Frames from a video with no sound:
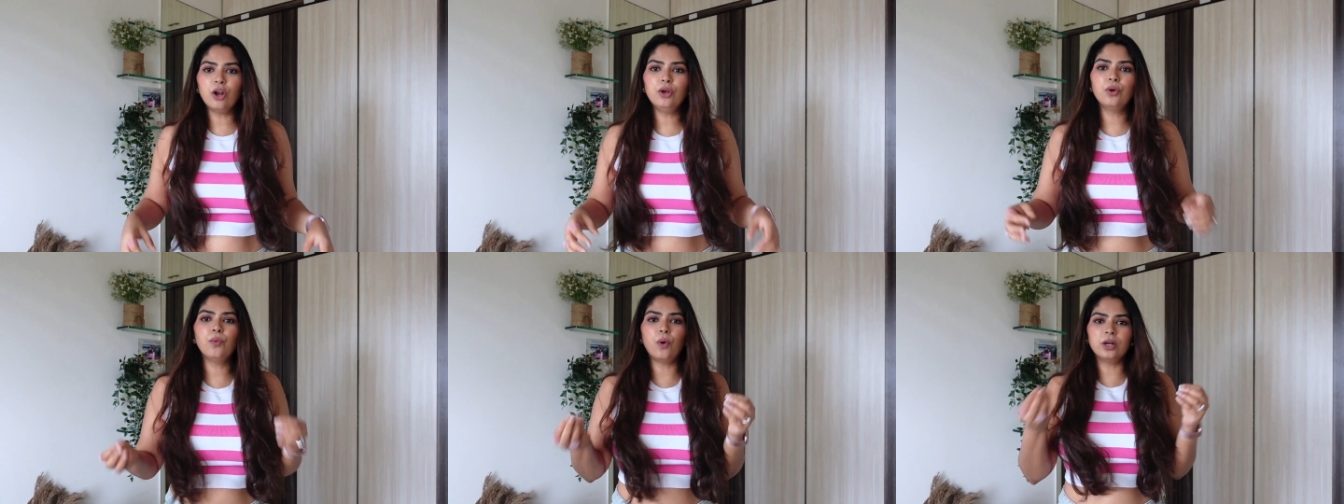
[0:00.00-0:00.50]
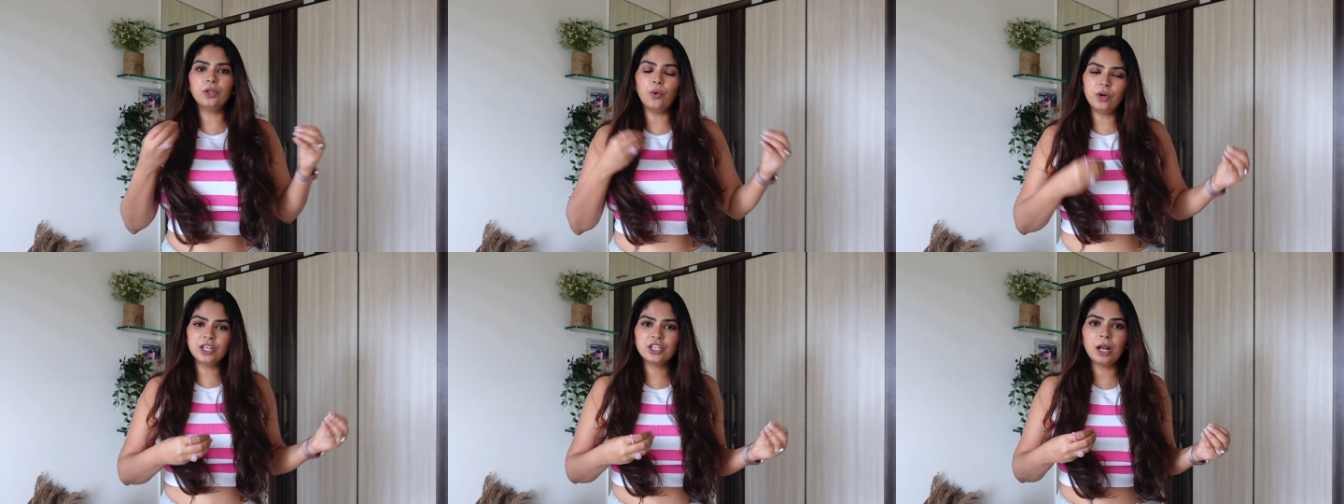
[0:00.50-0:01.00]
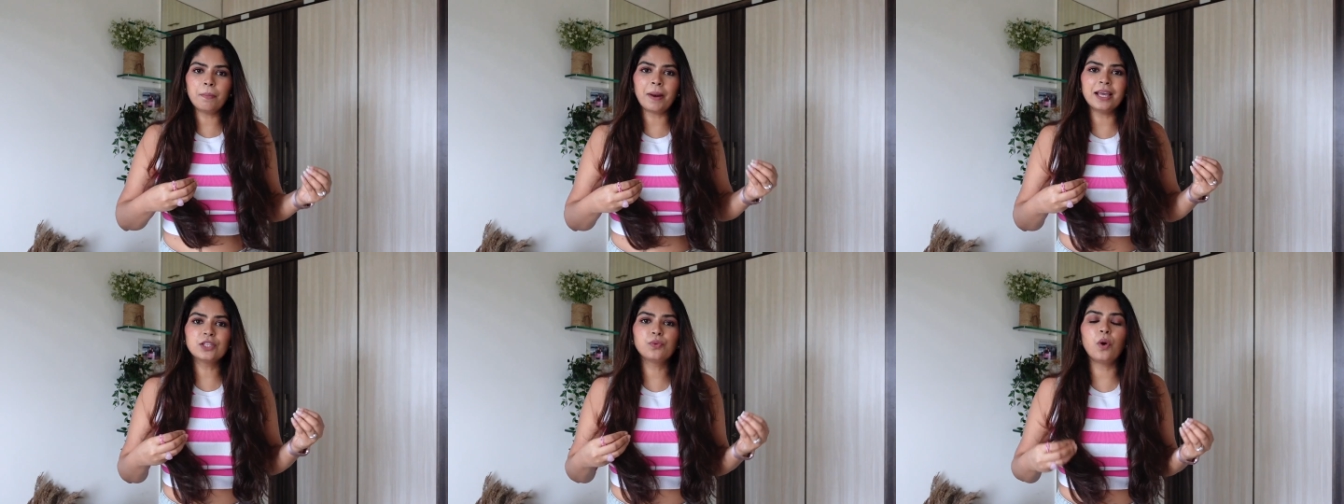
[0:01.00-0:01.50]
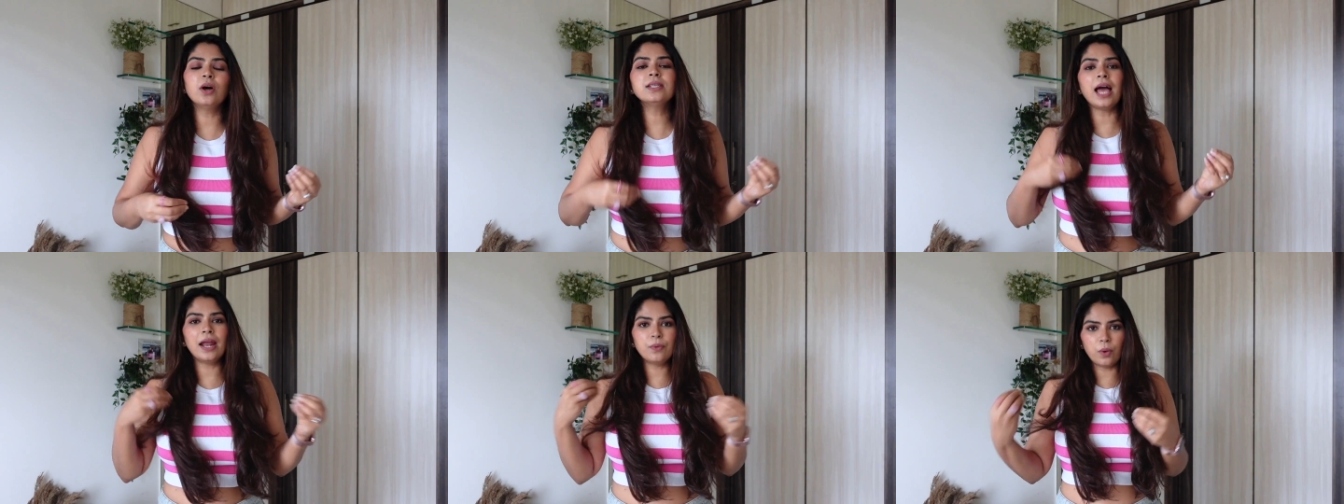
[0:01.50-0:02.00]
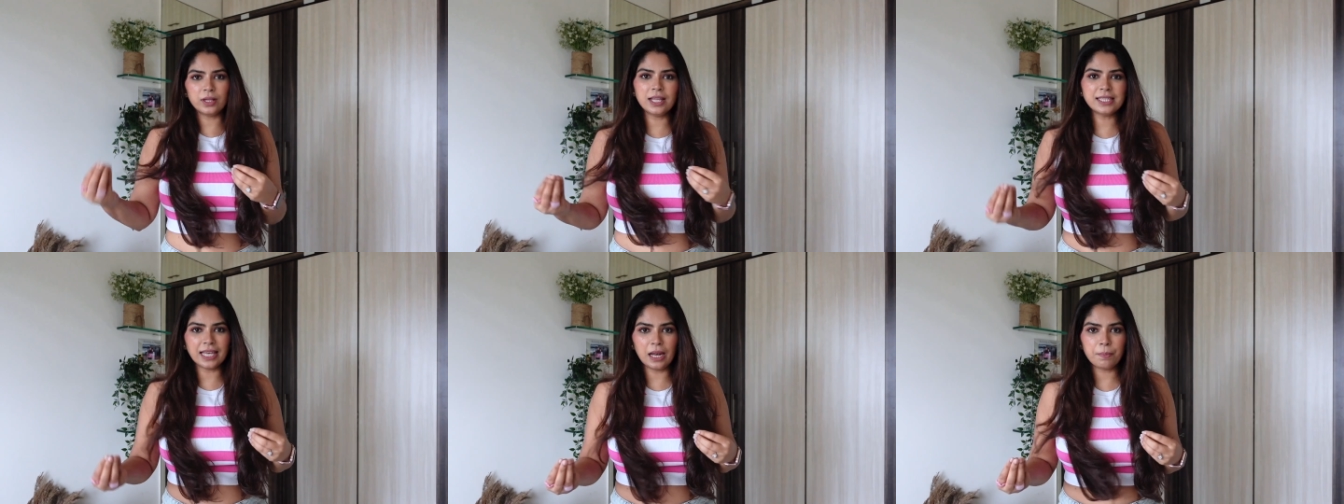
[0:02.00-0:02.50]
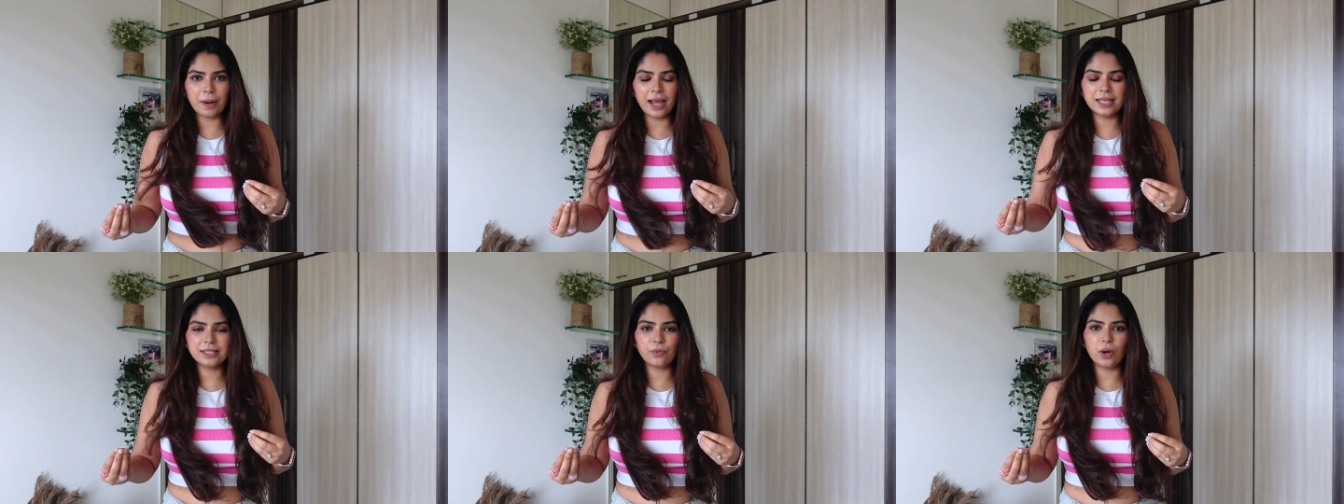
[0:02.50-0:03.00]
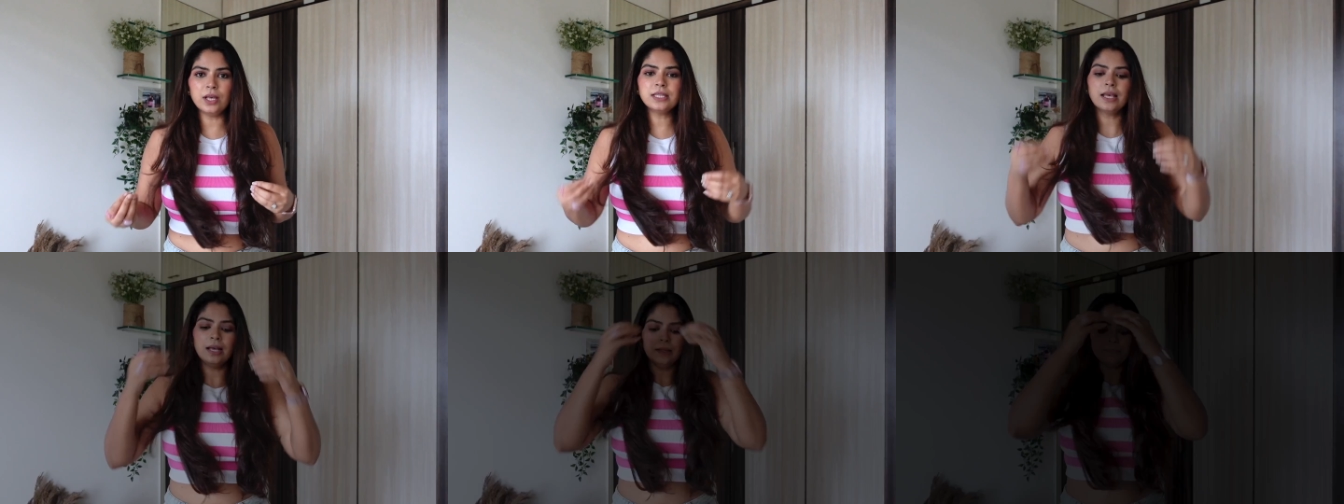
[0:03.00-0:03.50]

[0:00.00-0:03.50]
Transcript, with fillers: all know what the original price was and what the sale price was.